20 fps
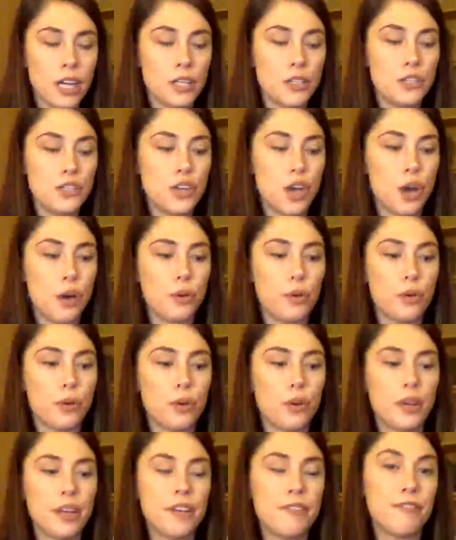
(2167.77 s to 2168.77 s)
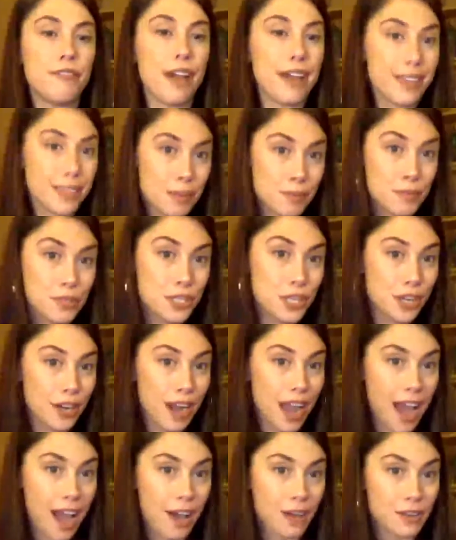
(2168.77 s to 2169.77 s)
Don't invite them to your
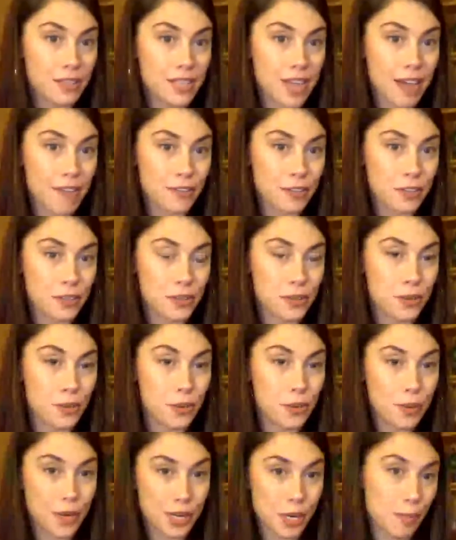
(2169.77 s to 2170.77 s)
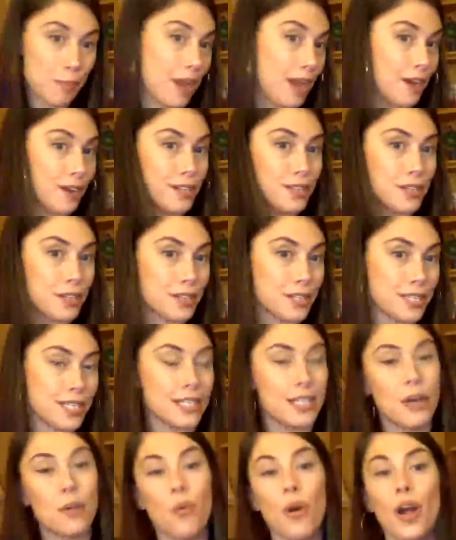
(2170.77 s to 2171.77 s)
house after school when your parents are still
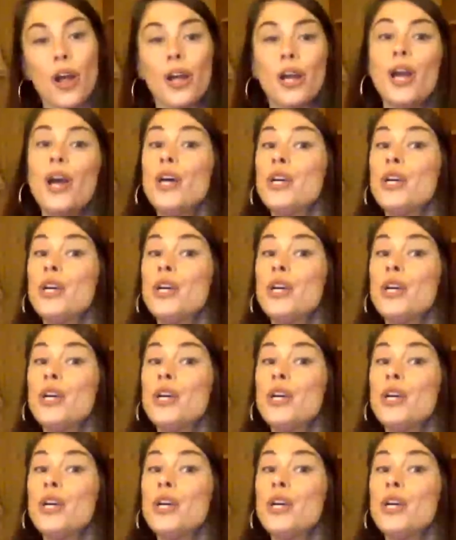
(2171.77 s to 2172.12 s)
at work.